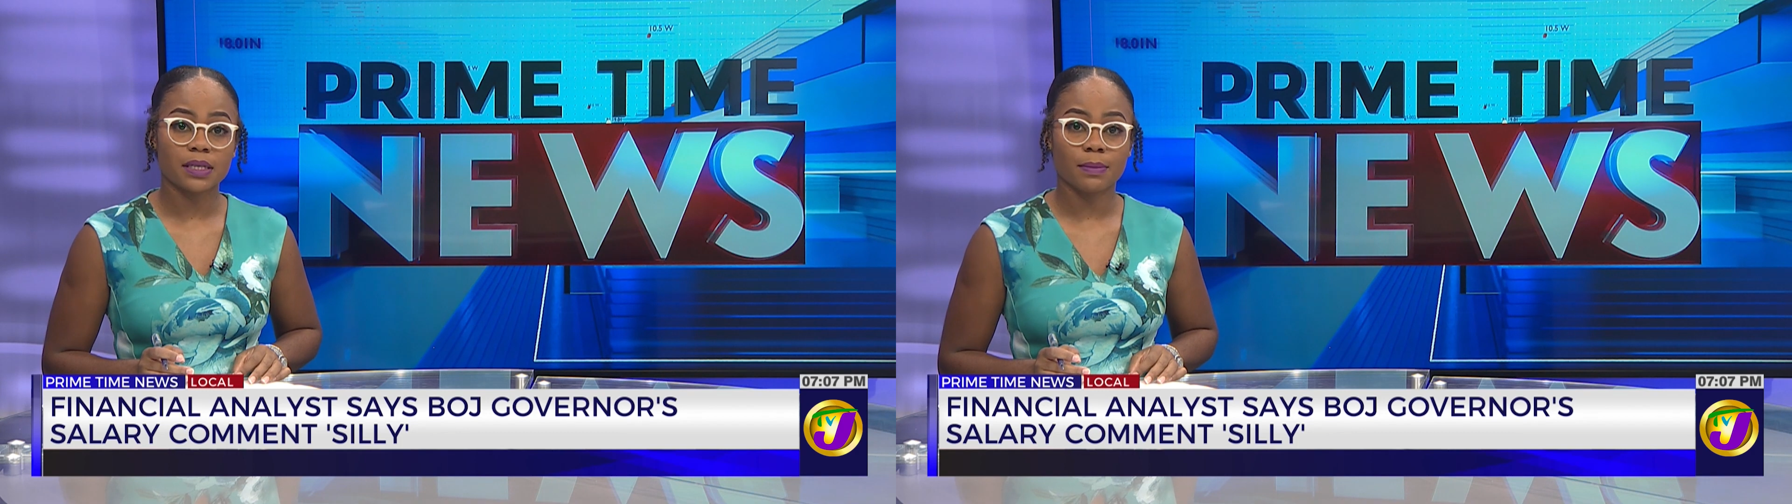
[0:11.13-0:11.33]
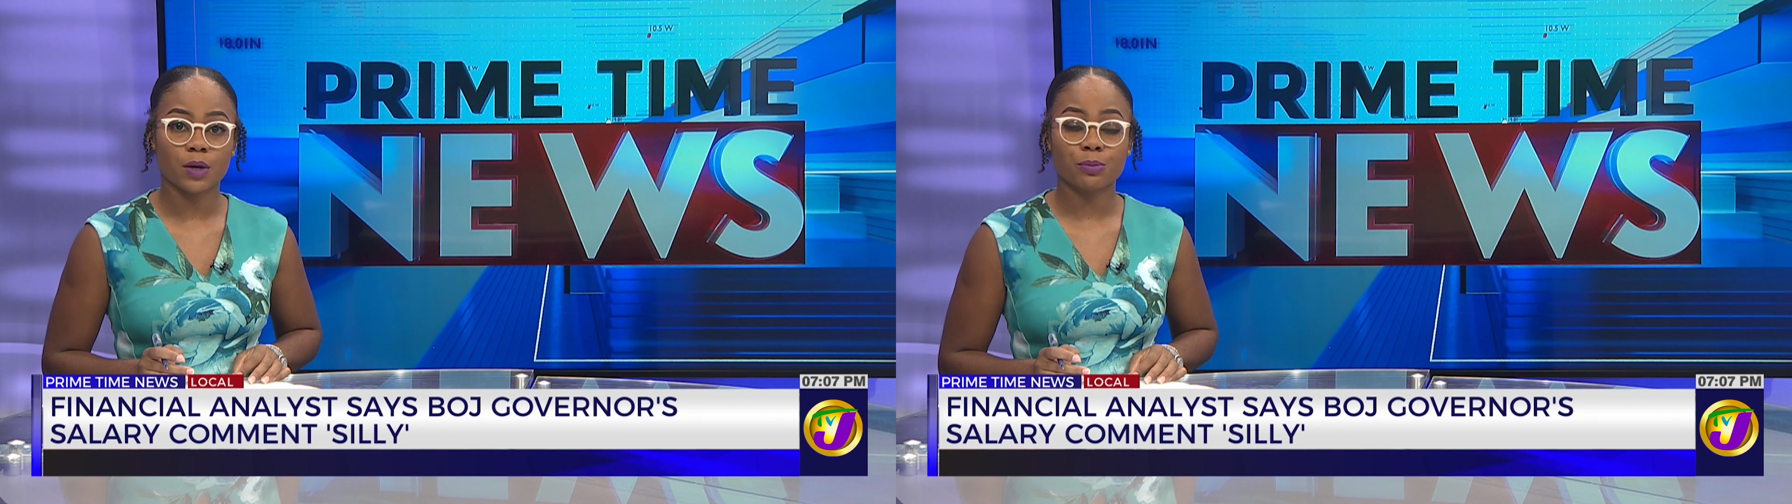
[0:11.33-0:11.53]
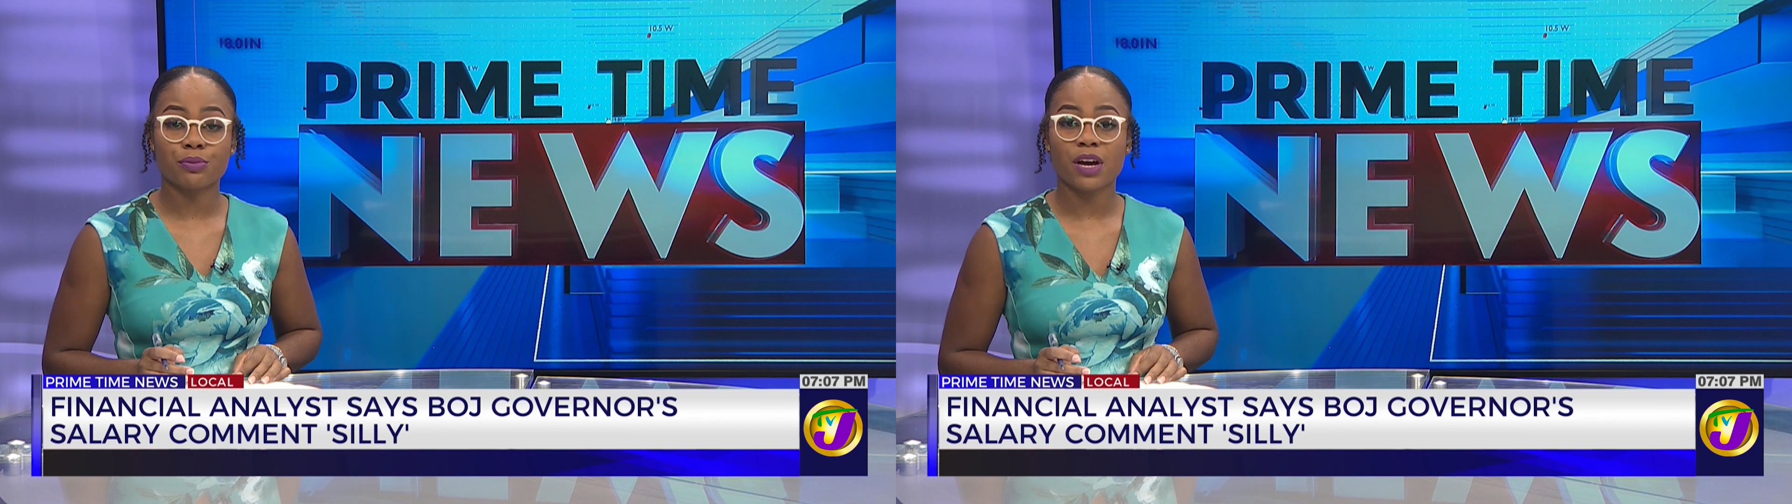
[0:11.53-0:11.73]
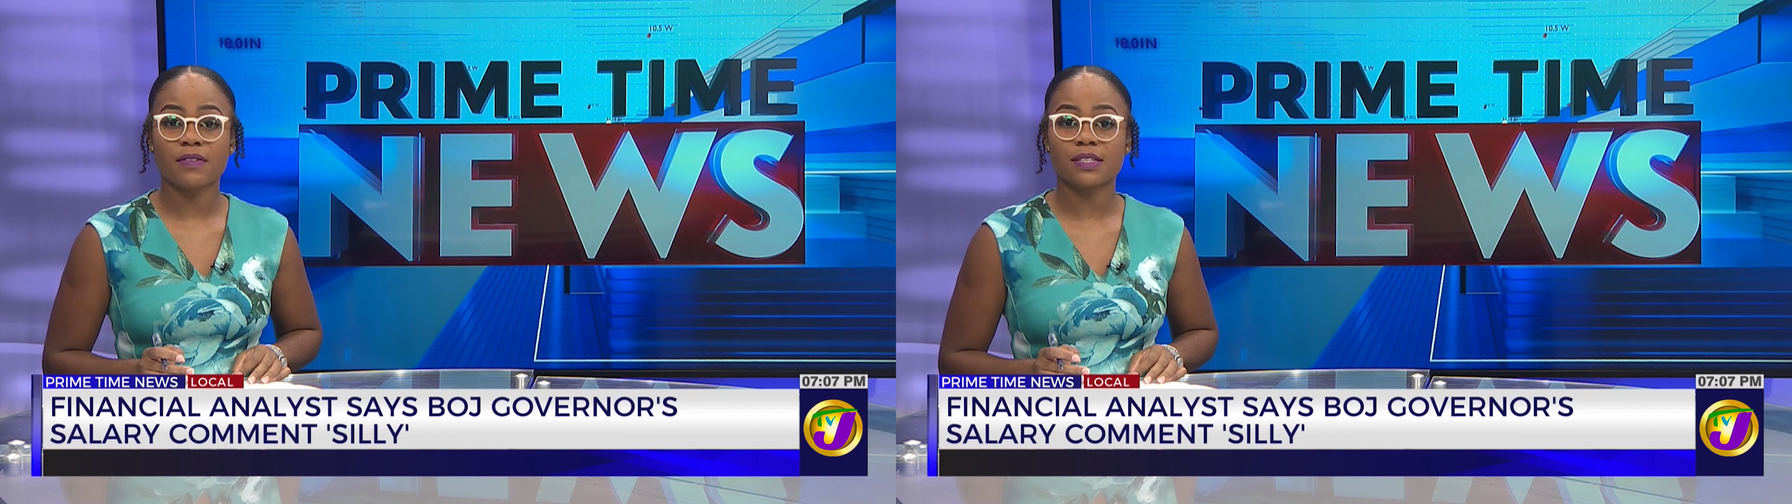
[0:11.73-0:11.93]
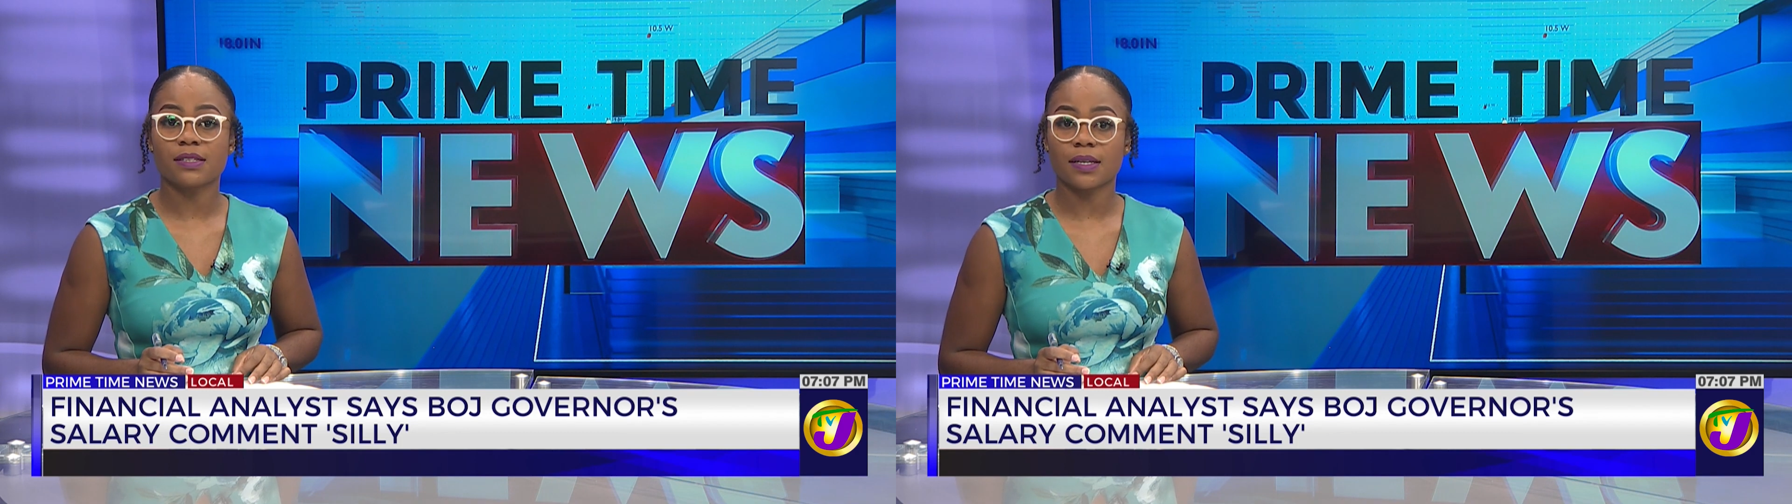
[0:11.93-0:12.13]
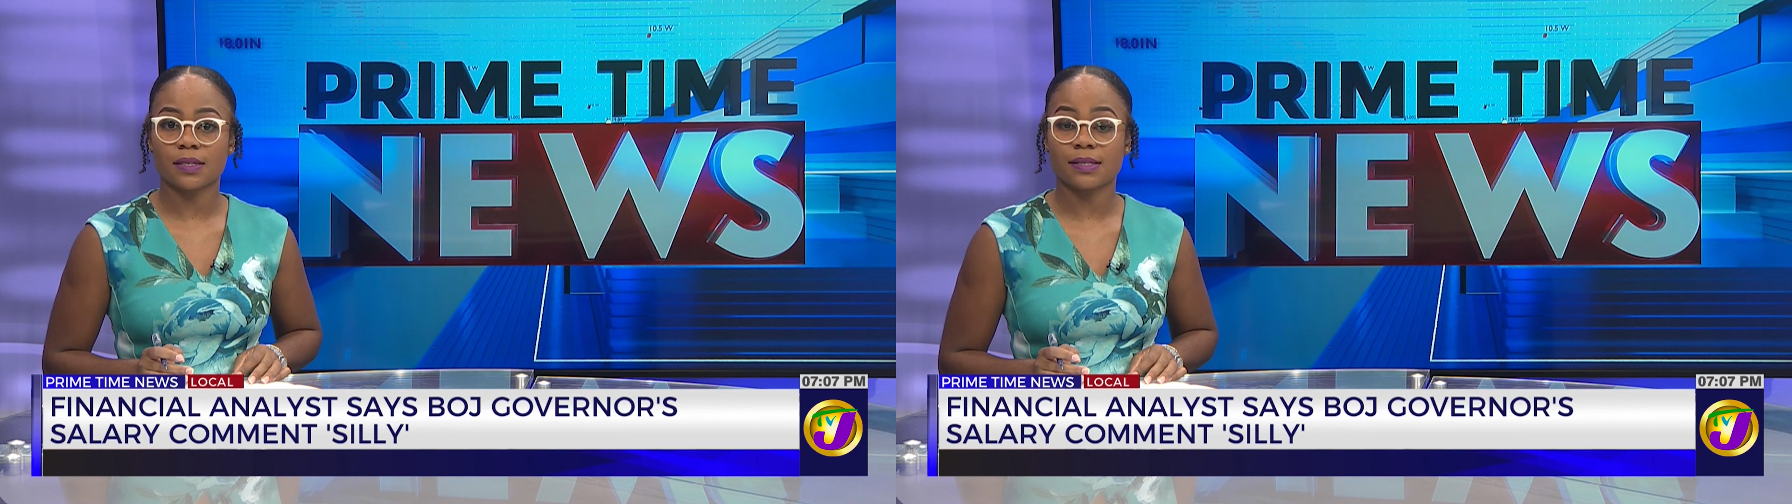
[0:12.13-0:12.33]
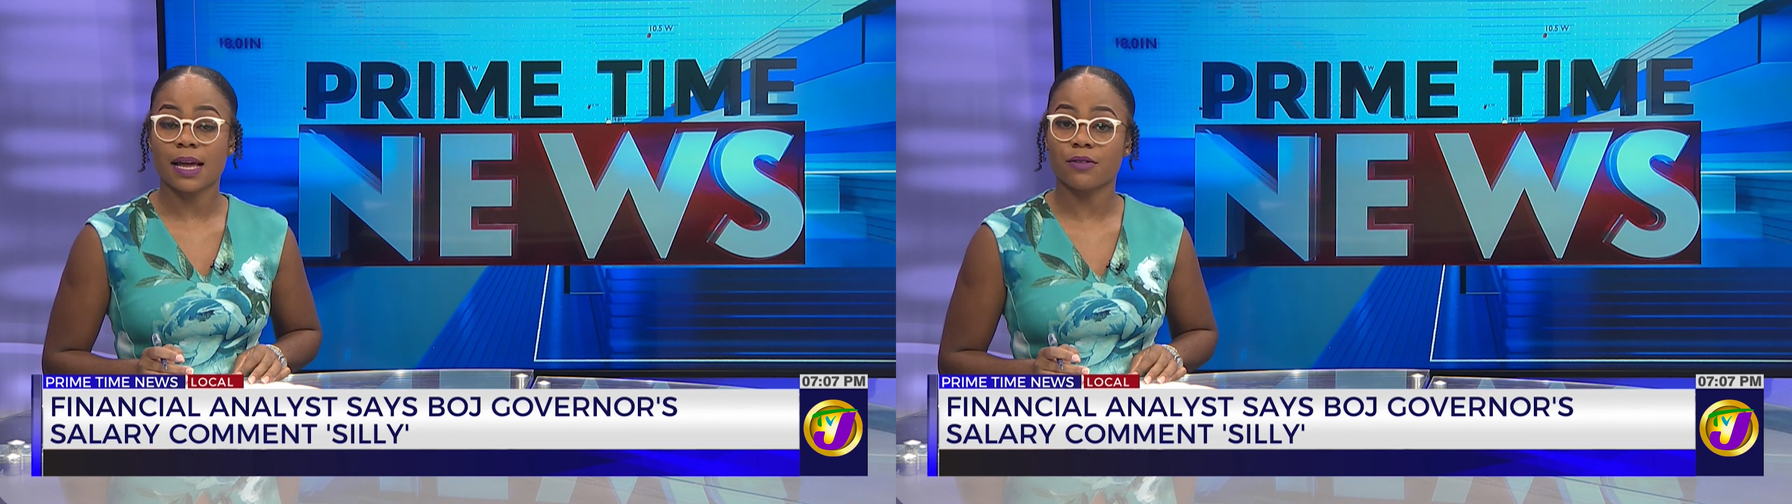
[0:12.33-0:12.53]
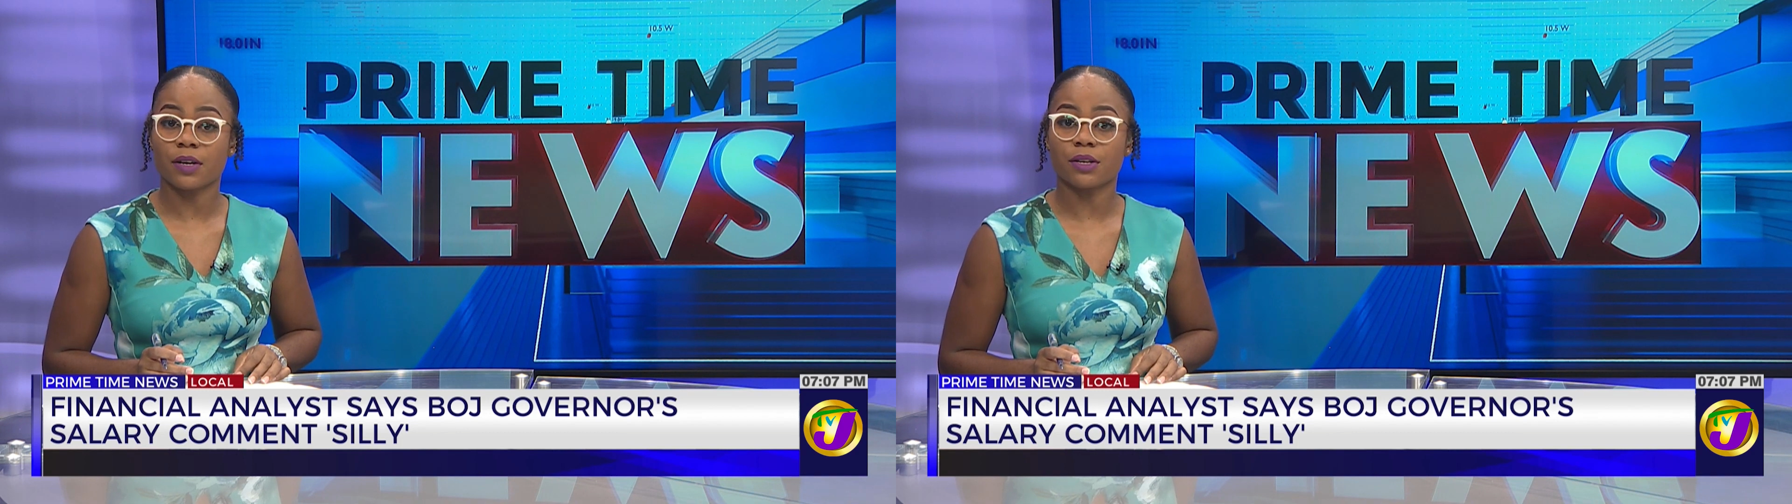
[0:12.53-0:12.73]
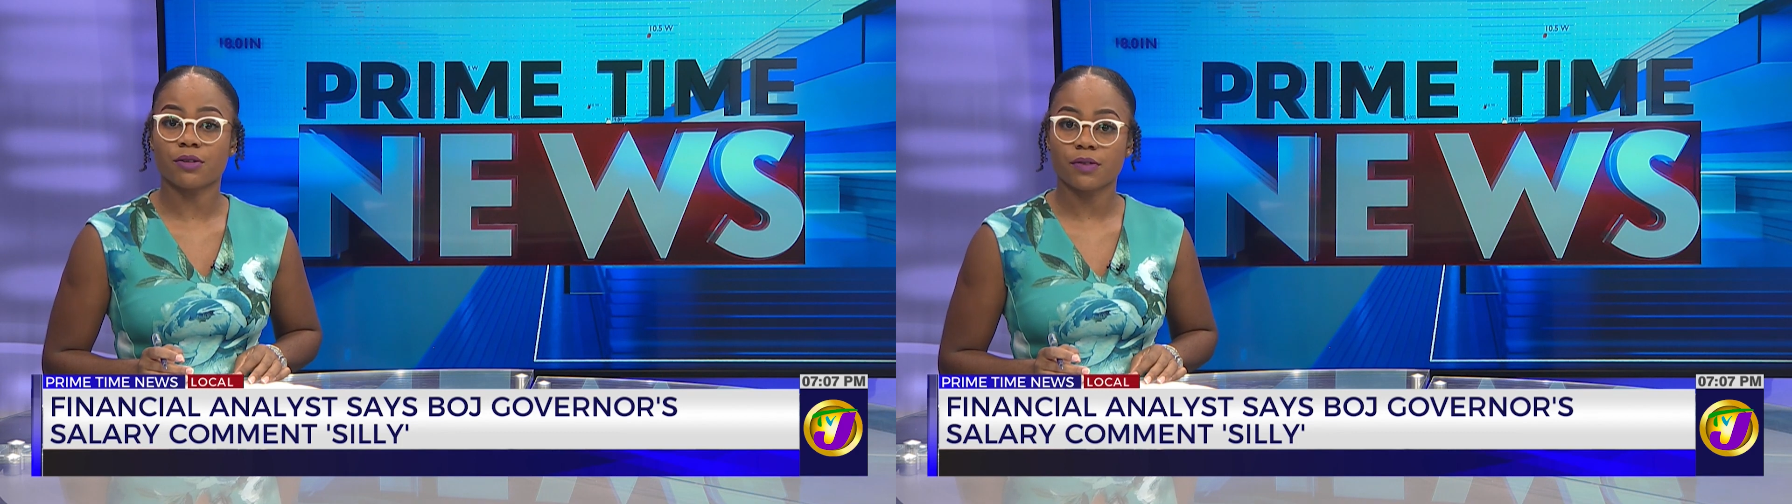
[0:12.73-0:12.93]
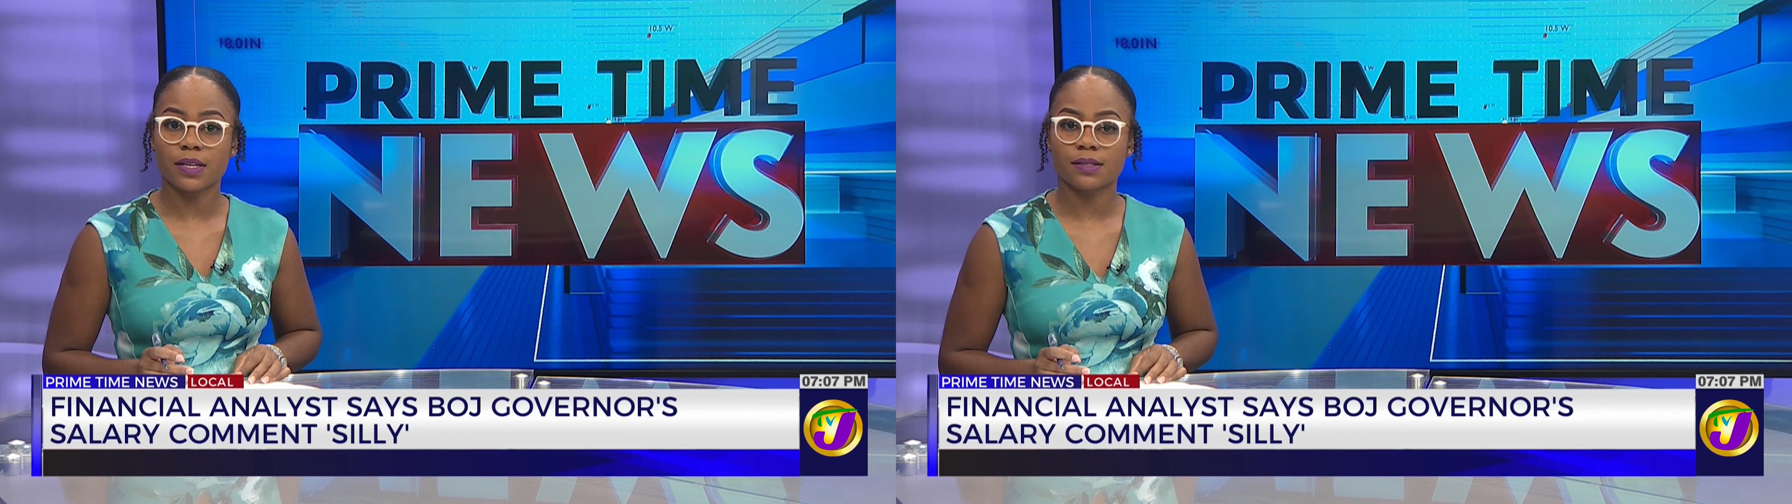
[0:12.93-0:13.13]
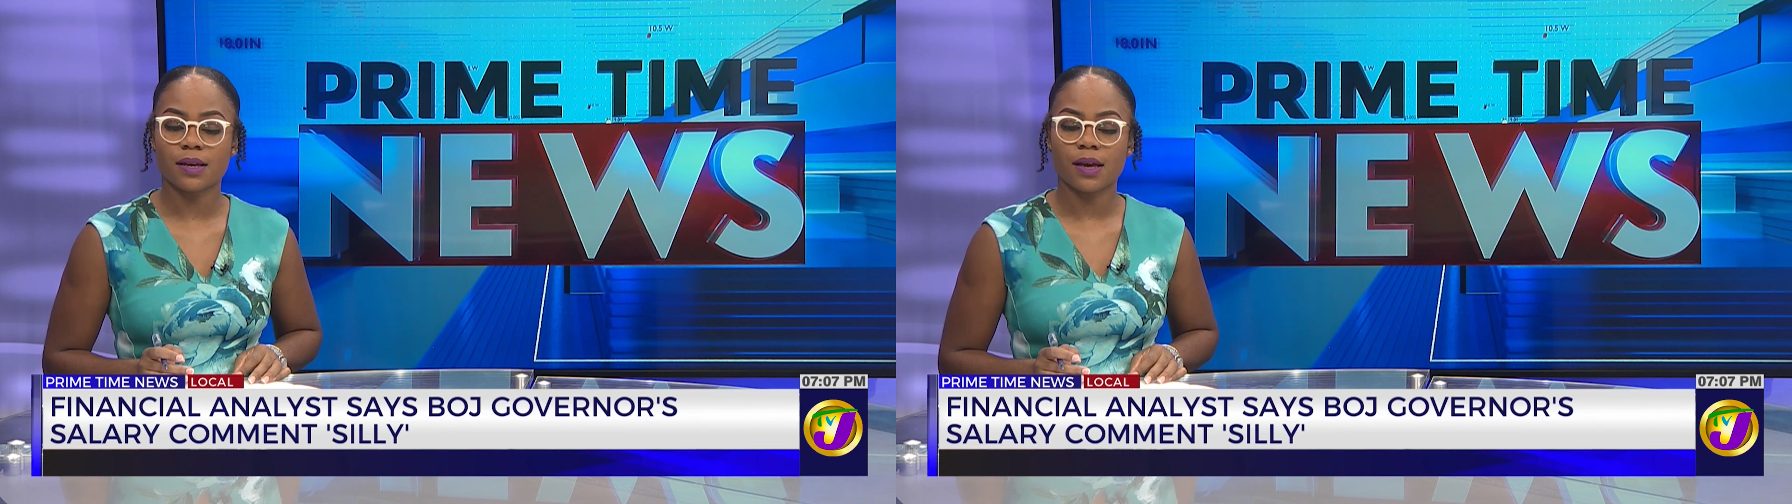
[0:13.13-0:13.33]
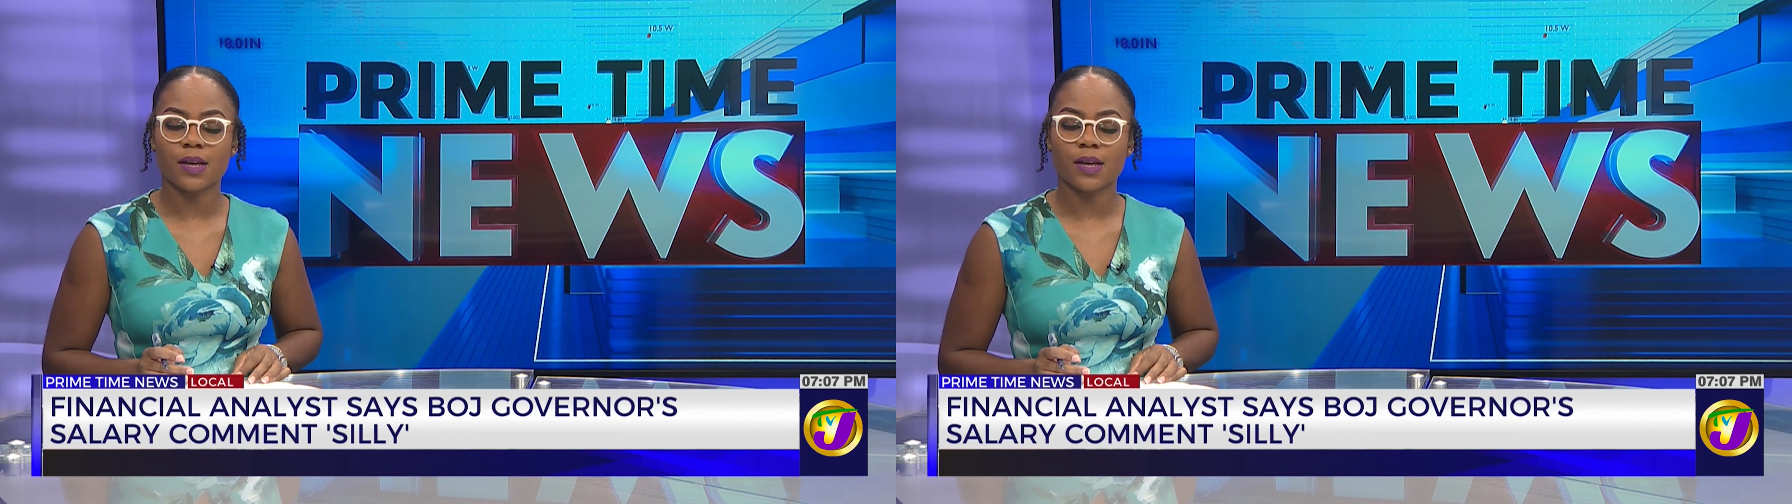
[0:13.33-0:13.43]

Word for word: about private sector salary increase